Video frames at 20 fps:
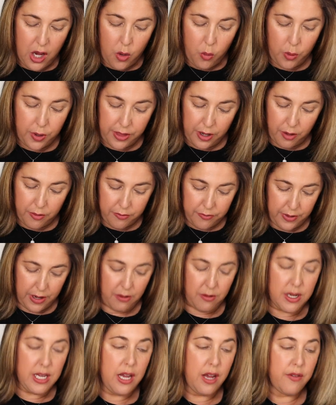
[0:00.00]
with our
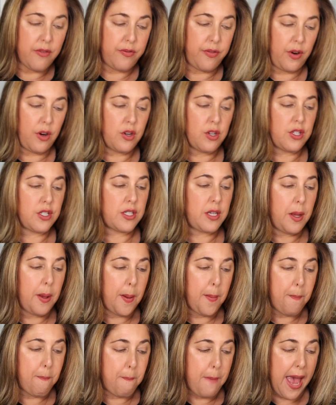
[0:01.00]
very first
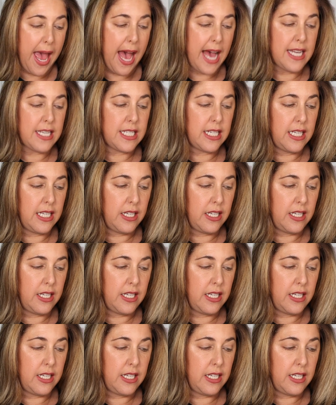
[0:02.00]
matte